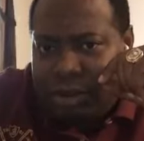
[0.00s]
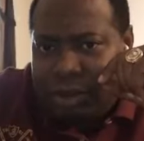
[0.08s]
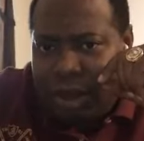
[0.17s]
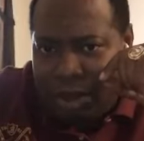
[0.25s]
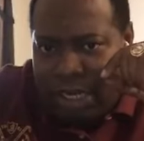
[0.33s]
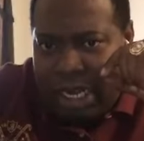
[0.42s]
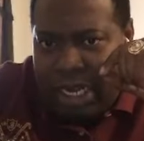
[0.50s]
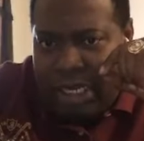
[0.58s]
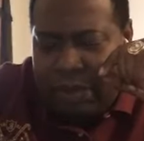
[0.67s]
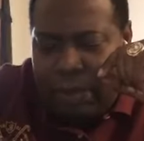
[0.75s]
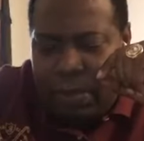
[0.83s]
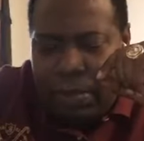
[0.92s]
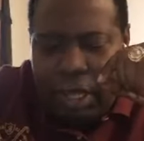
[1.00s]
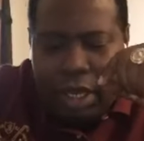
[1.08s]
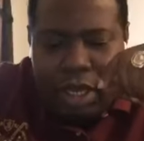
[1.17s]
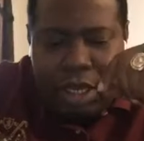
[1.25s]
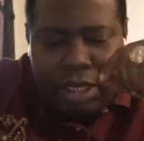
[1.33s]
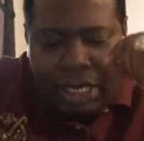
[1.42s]
Okay?
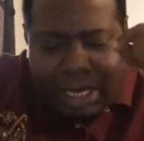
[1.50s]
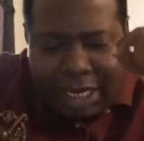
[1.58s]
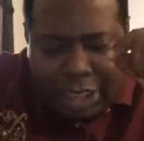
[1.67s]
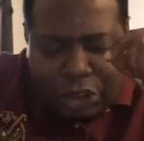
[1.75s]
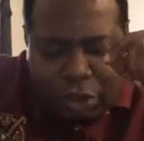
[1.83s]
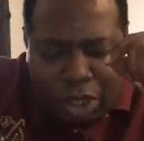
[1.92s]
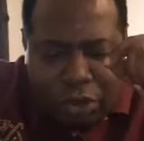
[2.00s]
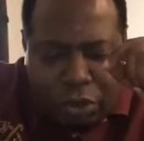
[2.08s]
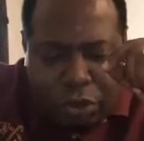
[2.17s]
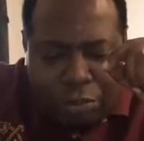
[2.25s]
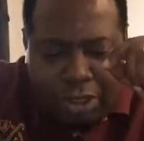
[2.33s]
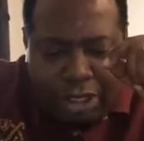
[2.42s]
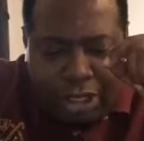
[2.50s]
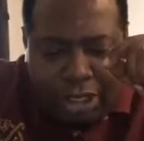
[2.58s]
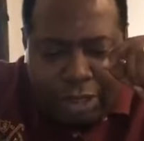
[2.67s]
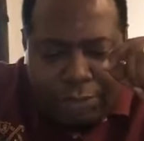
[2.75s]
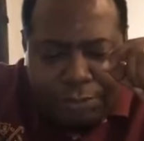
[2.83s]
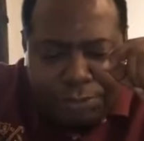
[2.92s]
The next one could be